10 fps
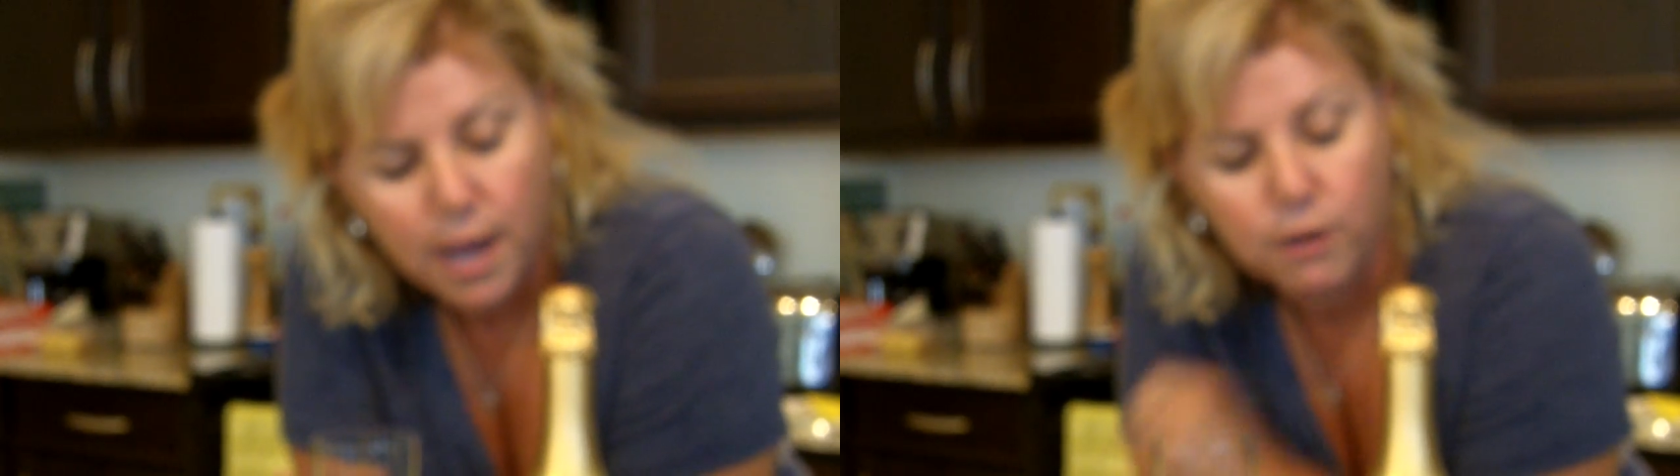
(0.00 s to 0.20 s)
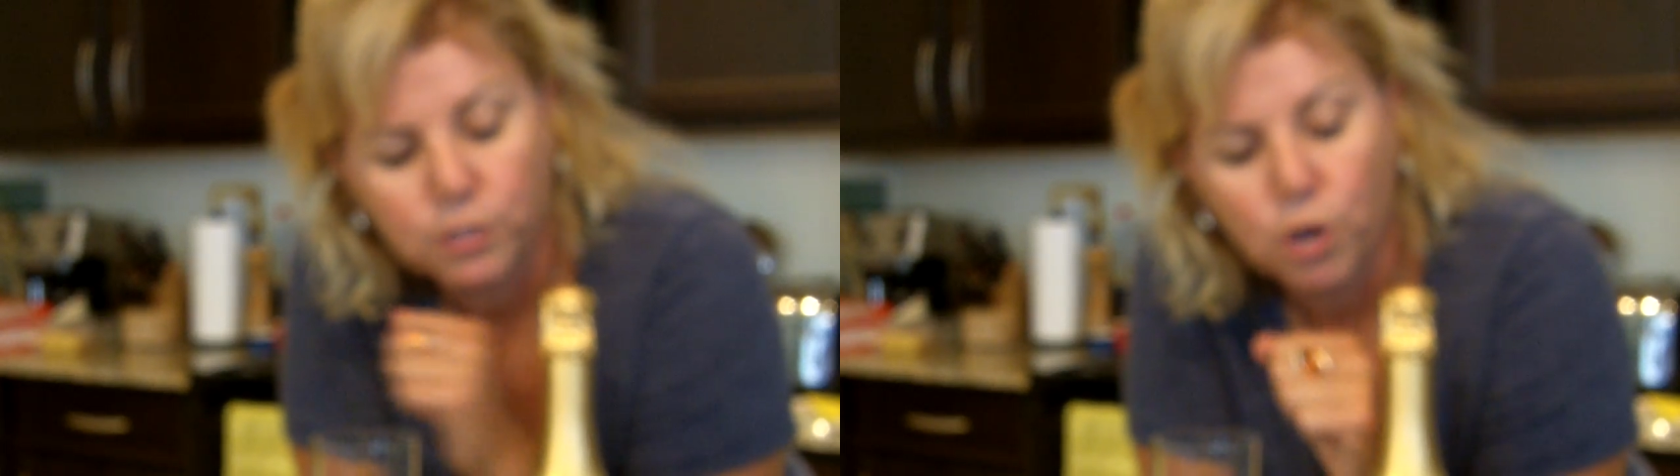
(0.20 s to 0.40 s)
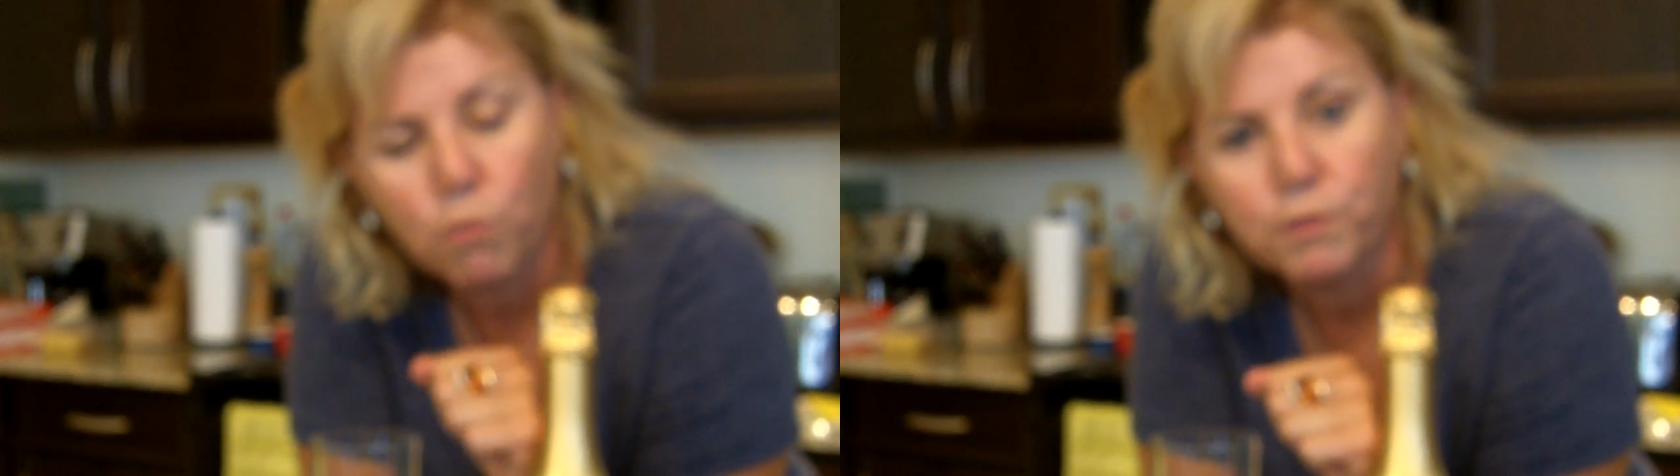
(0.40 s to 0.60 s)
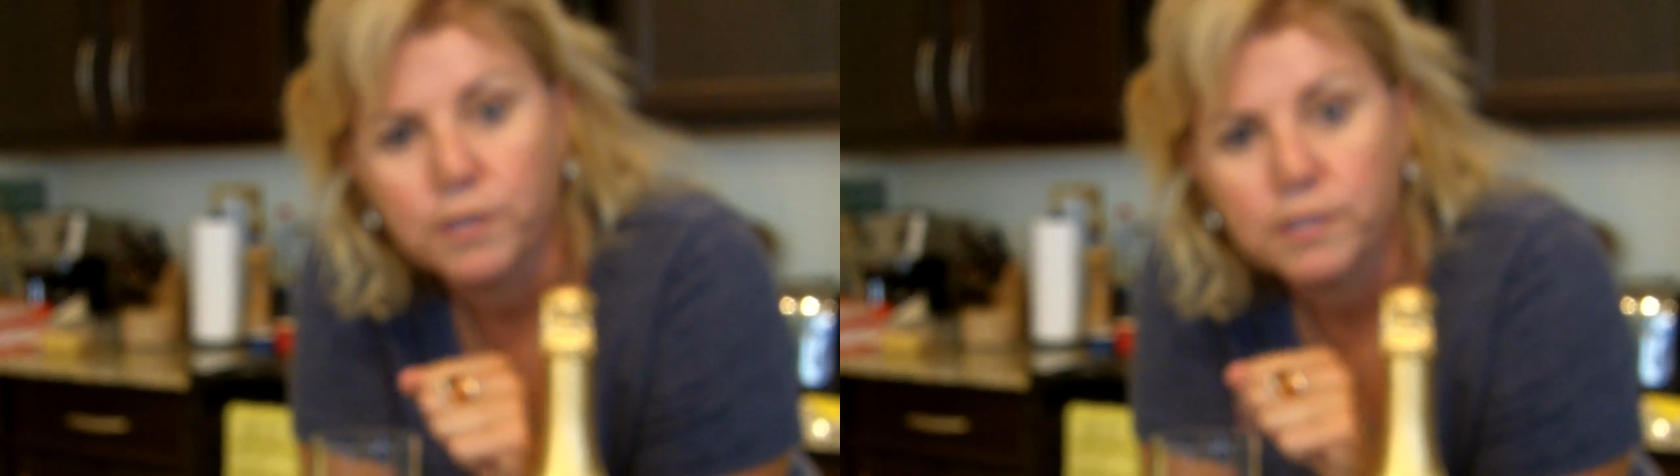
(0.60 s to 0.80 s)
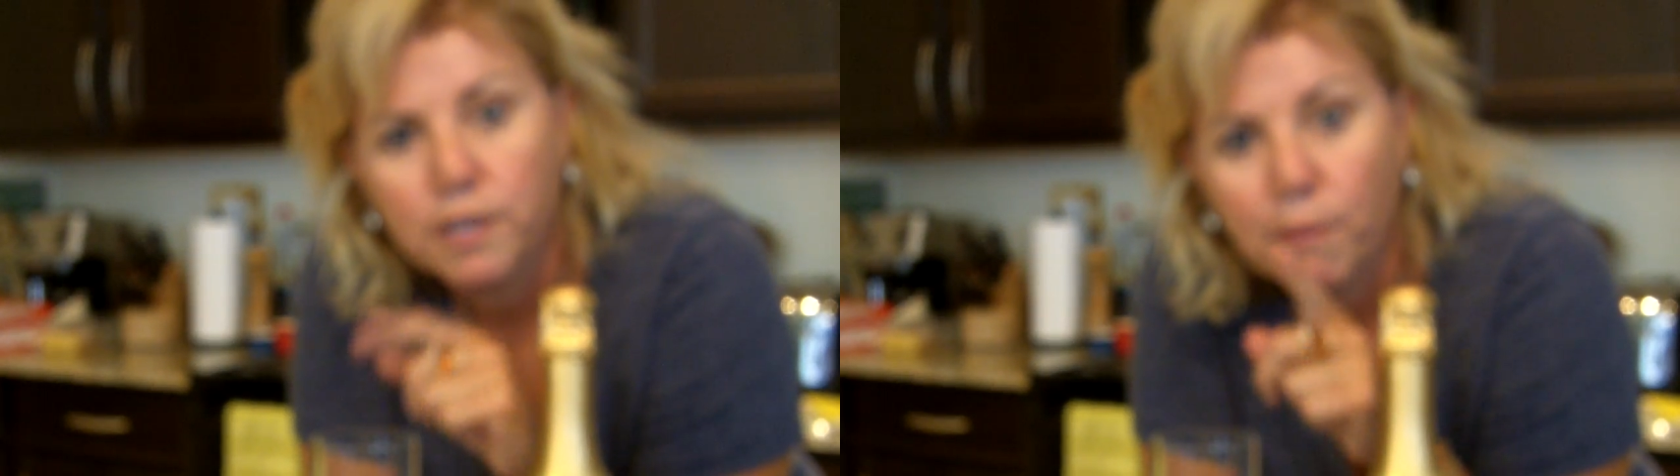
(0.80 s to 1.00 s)
how to open
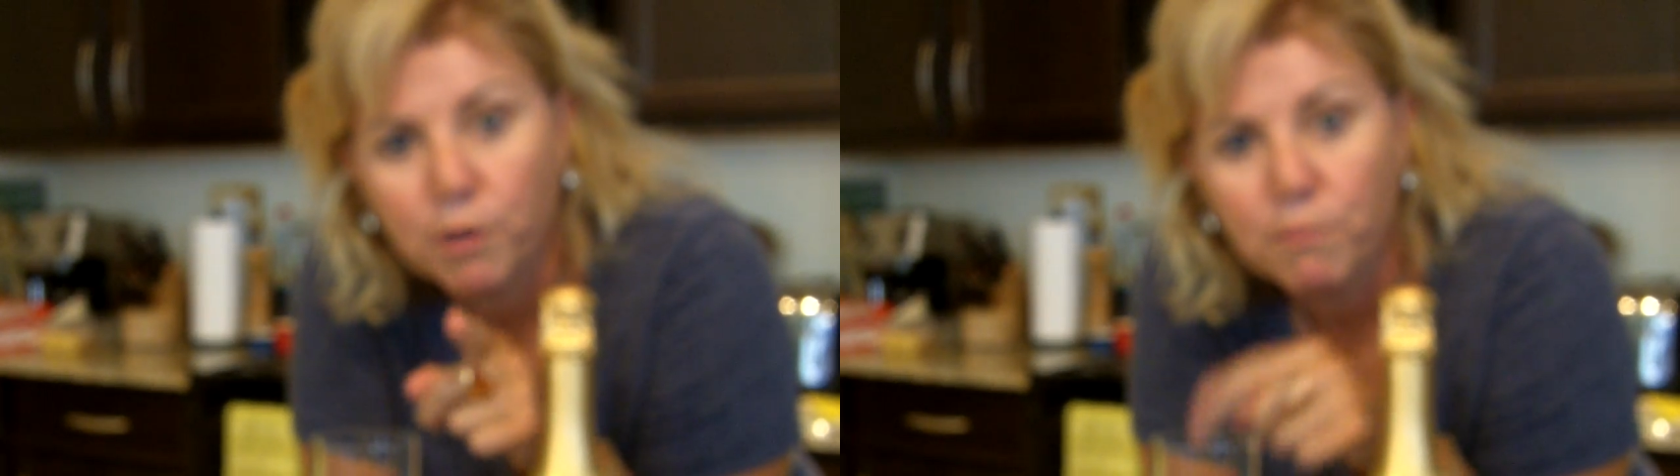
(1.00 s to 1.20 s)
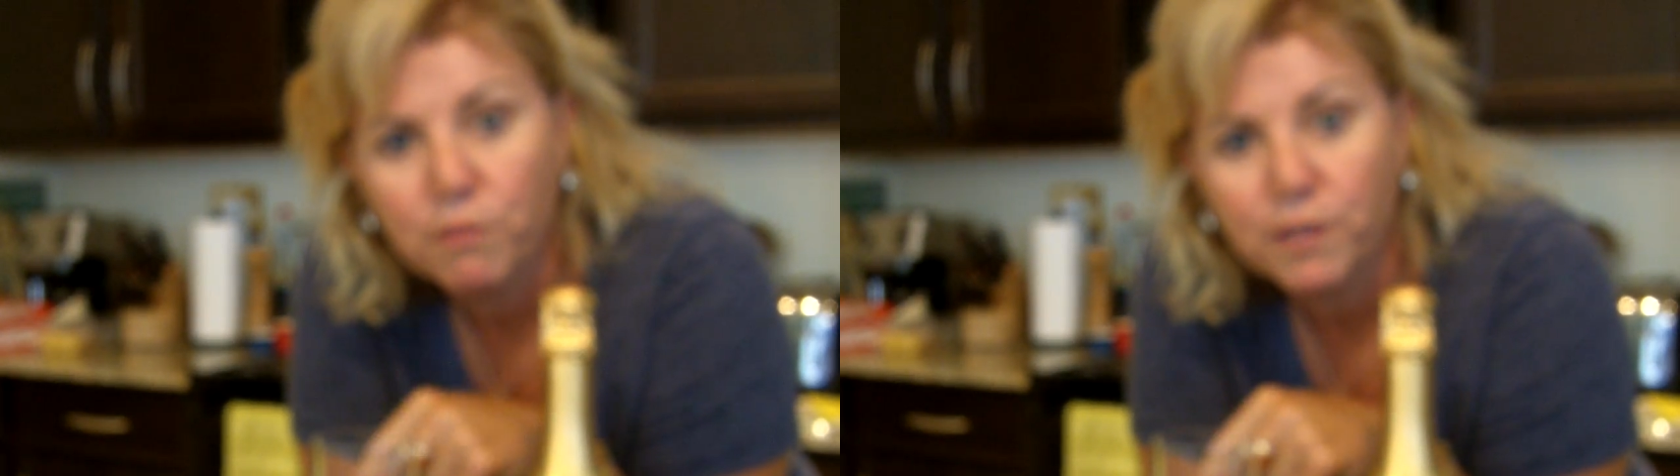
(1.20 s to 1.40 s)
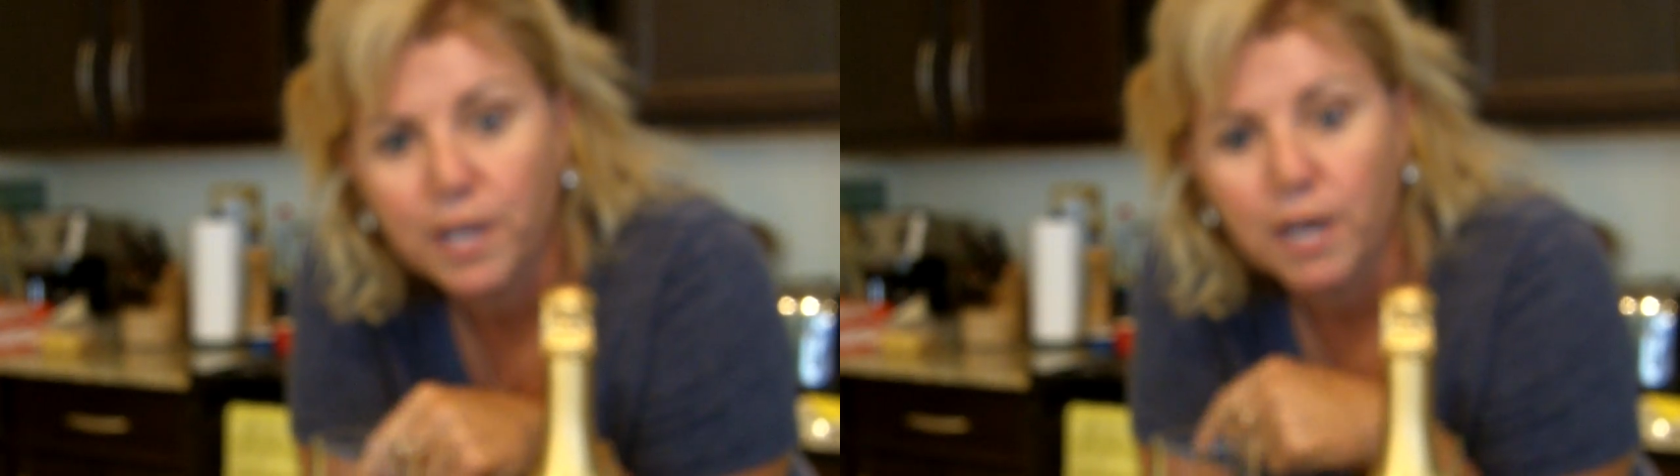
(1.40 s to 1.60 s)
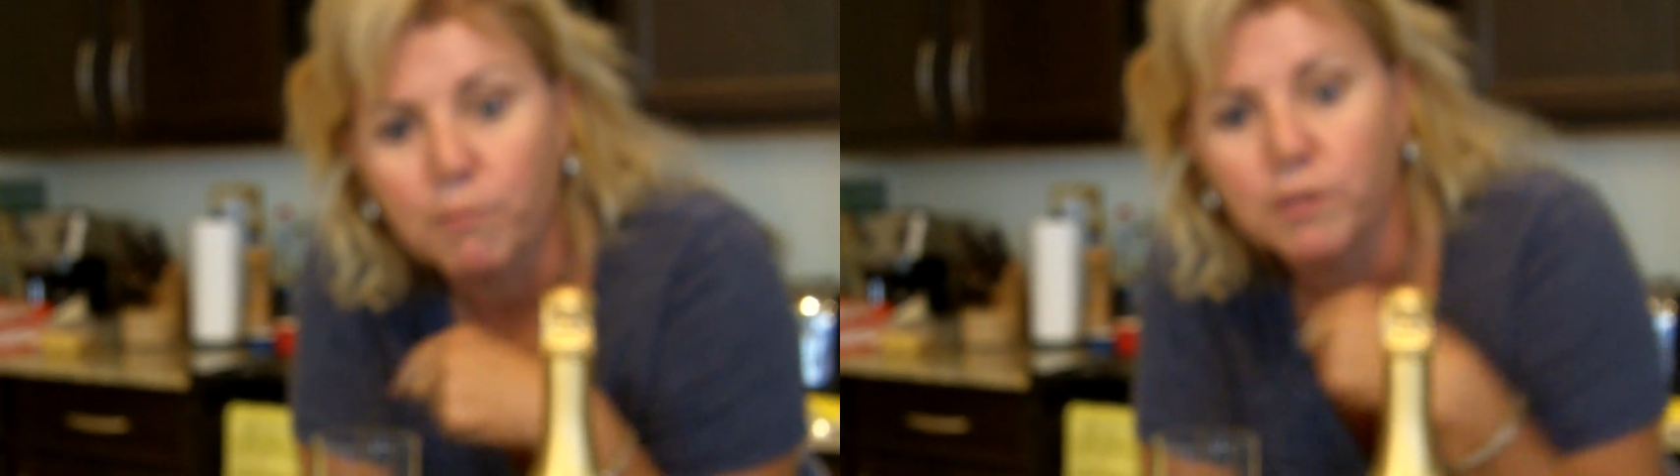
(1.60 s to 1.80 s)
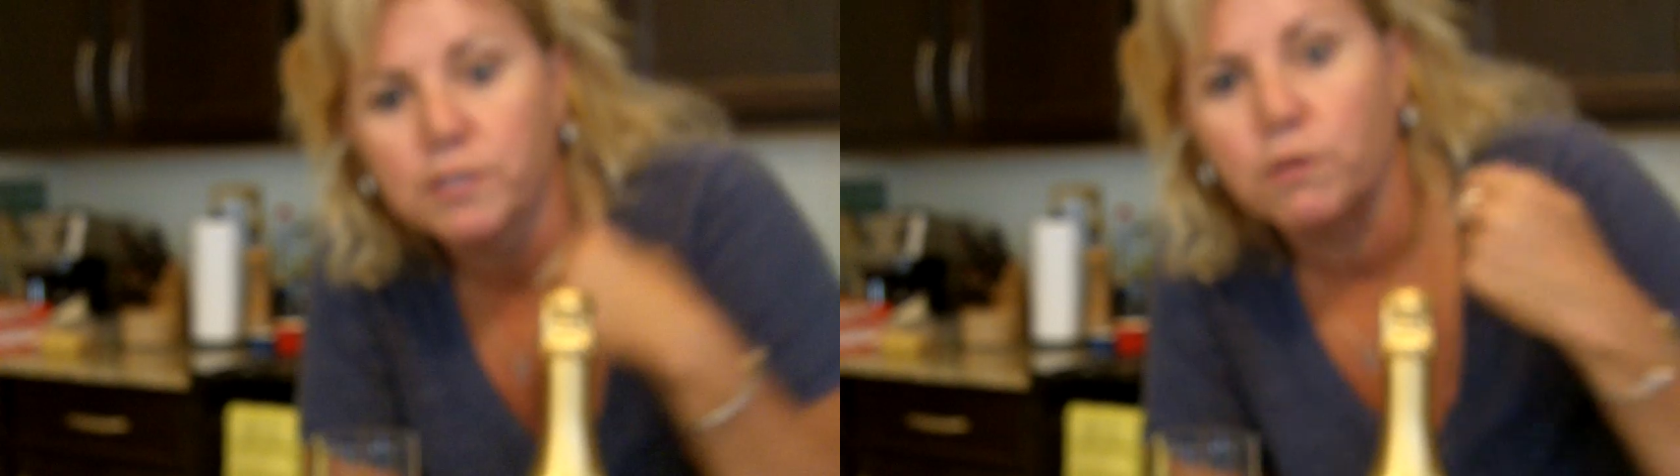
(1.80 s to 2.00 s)
this. I'm going to move the
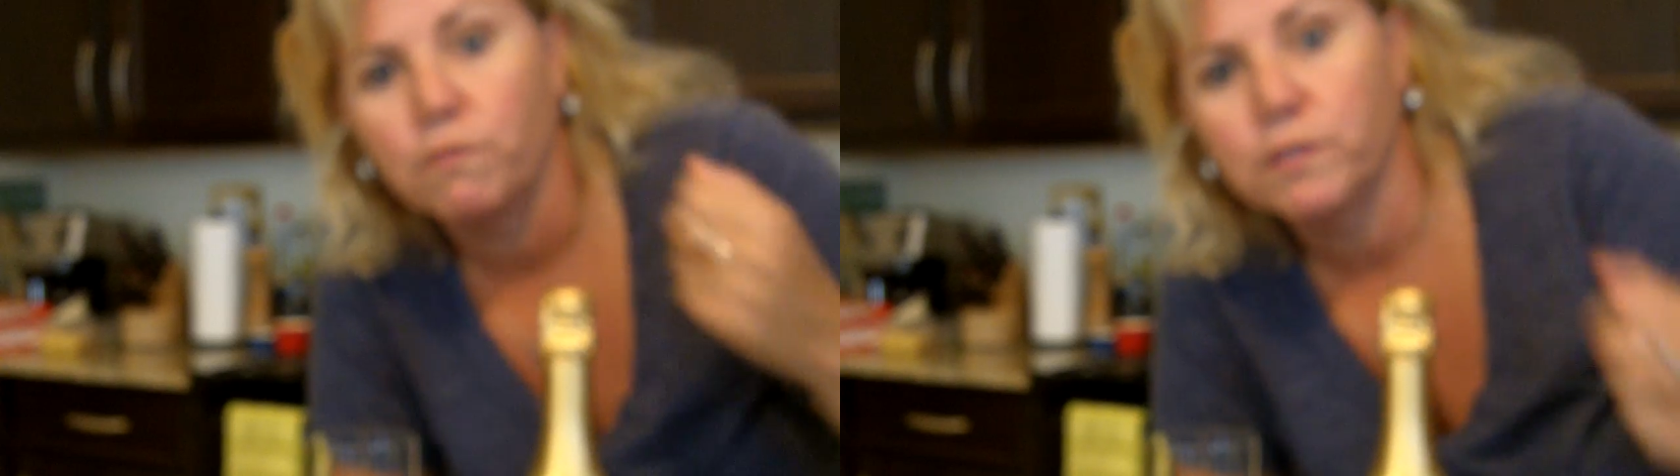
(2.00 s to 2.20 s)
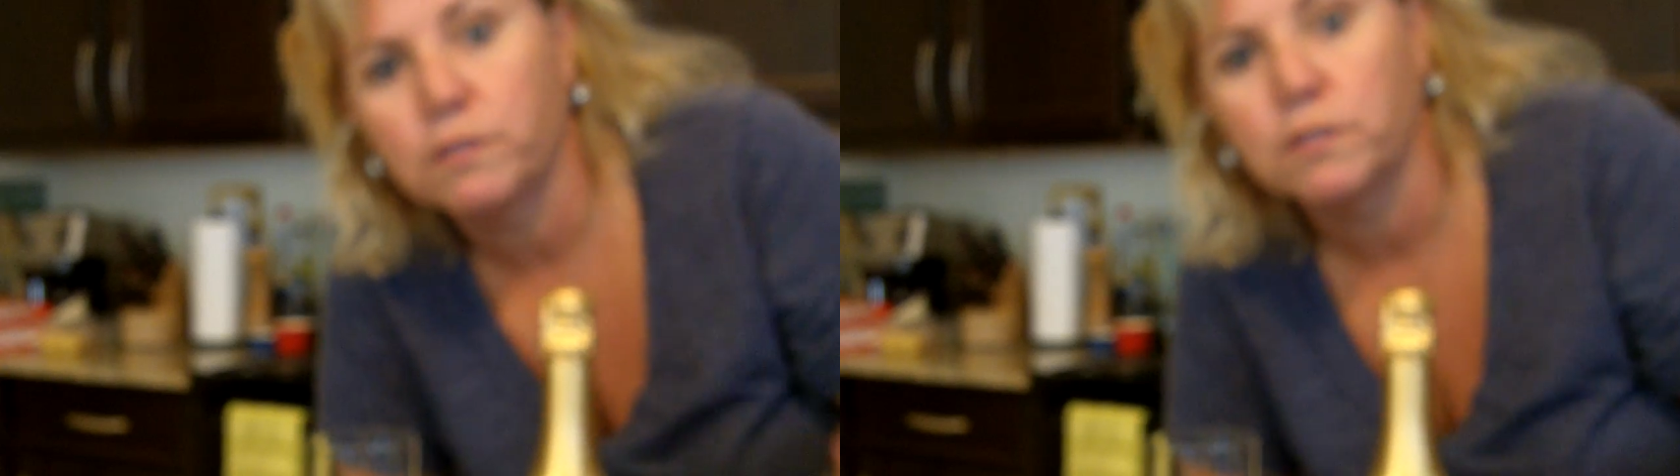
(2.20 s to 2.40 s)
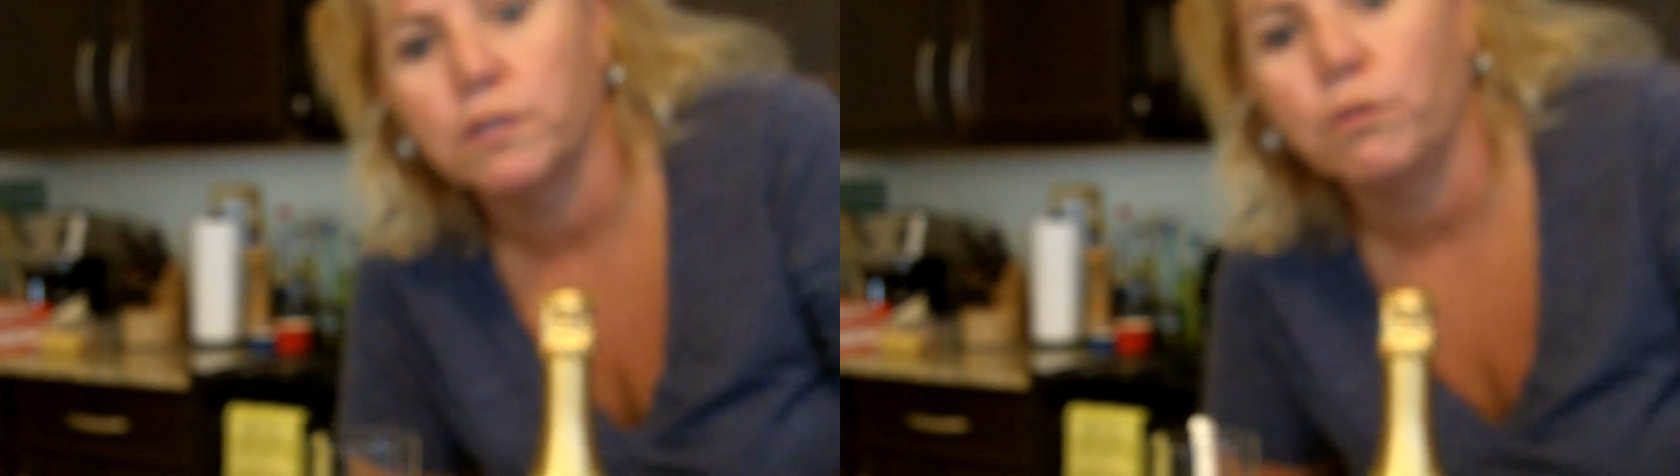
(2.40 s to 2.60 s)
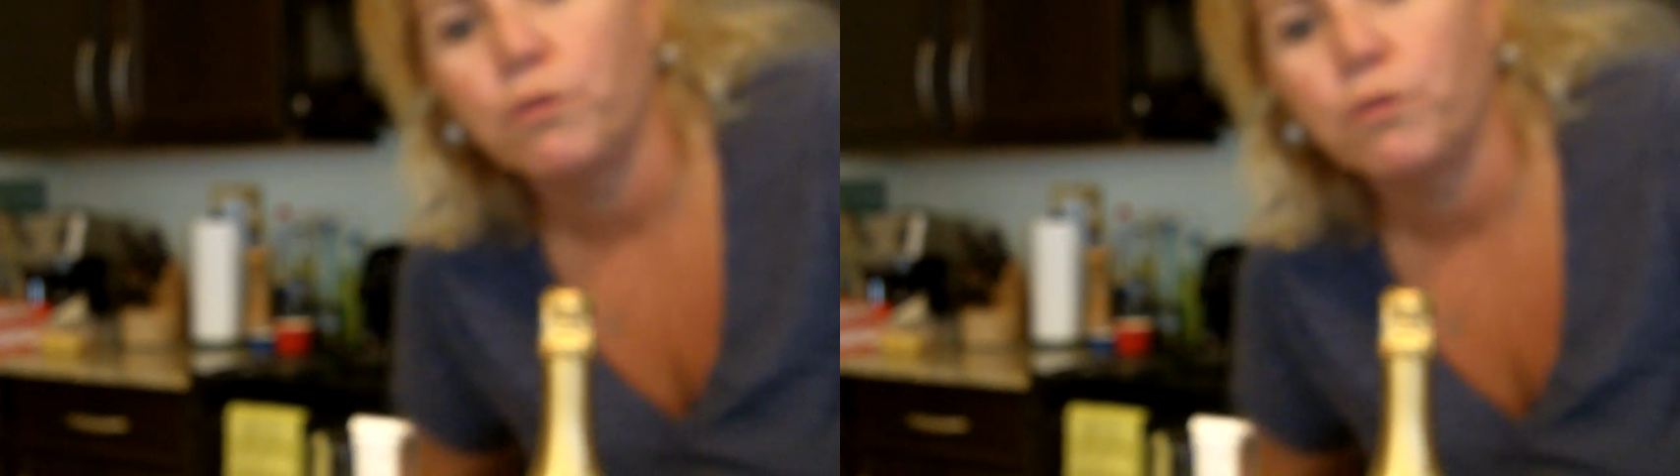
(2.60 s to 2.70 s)
camera, so if this looks a